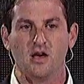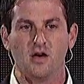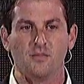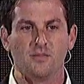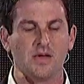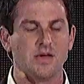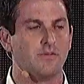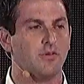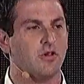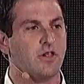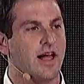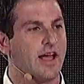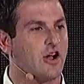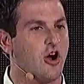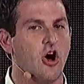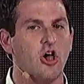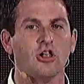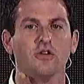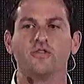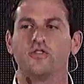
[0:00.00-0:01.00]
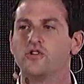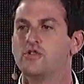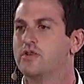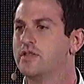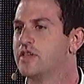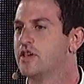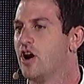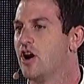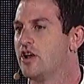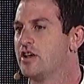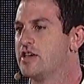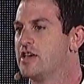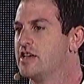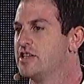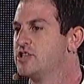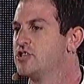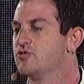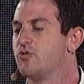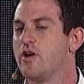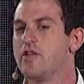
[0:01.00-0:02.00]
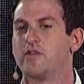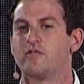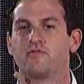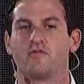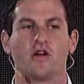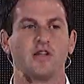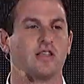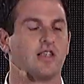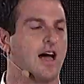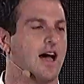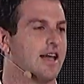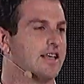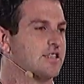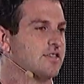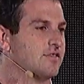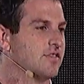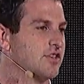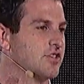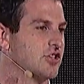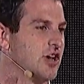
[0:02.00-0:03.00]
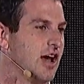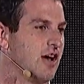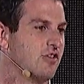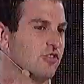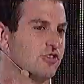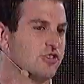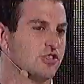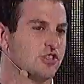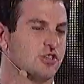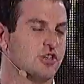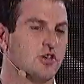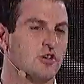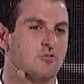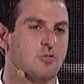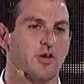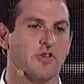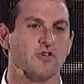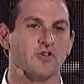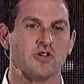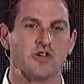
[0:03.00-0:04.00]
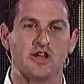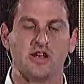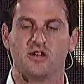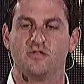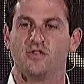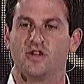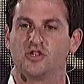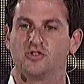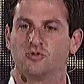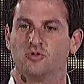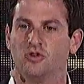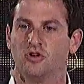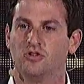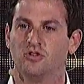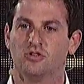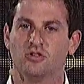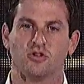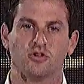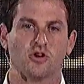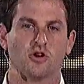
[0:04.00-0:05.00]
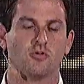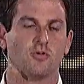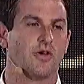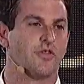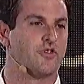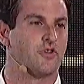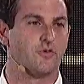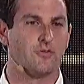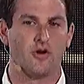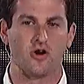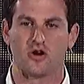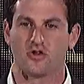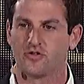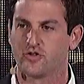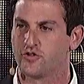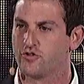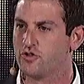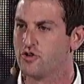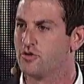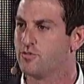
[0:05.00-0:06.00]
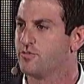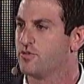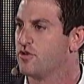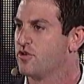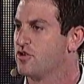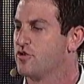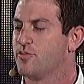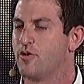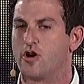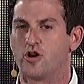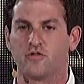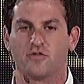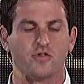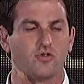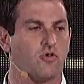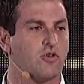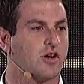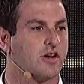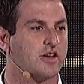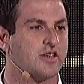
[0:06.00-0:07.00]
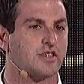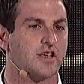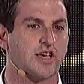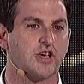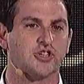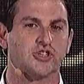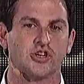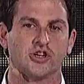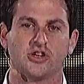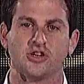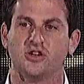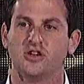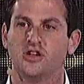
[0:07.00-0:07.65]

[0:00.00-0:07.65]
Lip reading: People like all of you in the audience who are on the front lines of this challenge, whether you're an individual or whether you're part of a group or you're part of an organization,